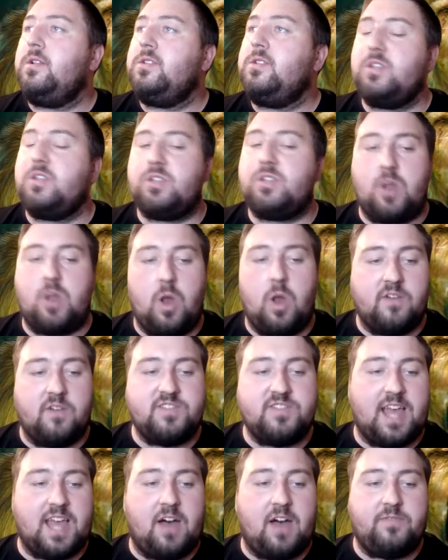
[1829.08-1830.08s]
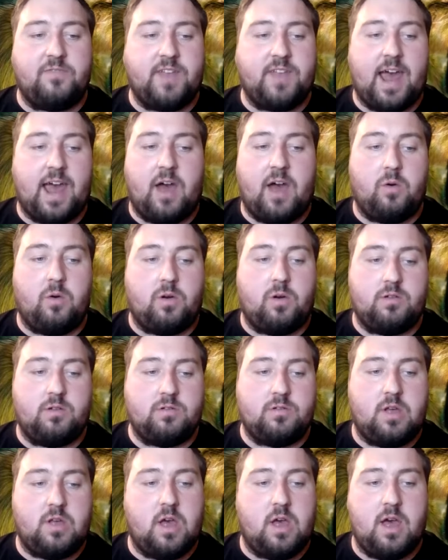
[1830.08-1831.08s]
Just a lot of self doubt,
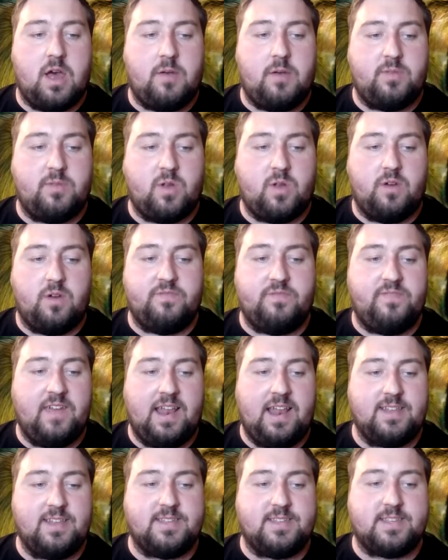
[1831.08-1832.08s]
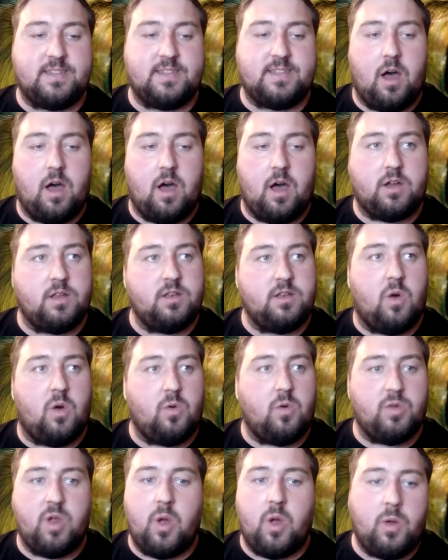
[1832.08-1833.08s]
um, a lot of feeling stuck and
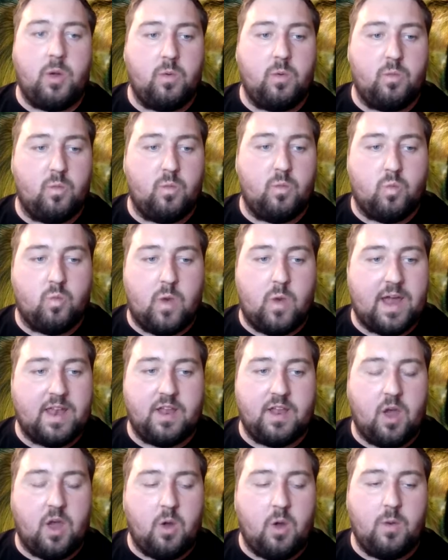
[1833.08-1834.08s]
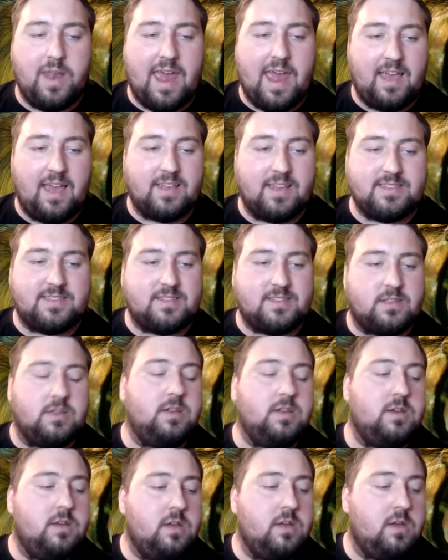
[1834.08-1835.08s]
not knowing where to go next.
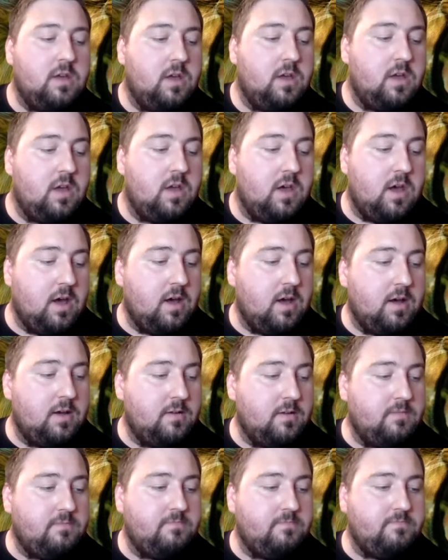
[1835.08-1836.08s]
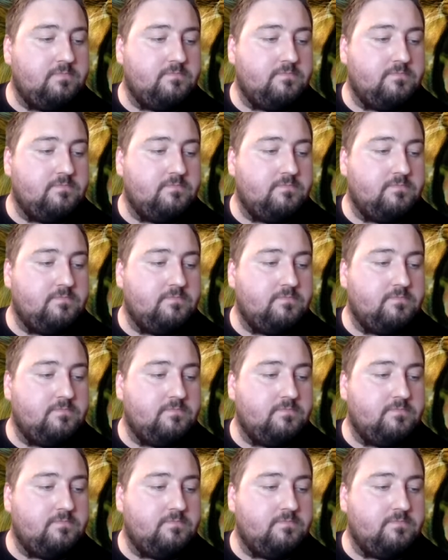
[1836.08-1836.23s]
Um,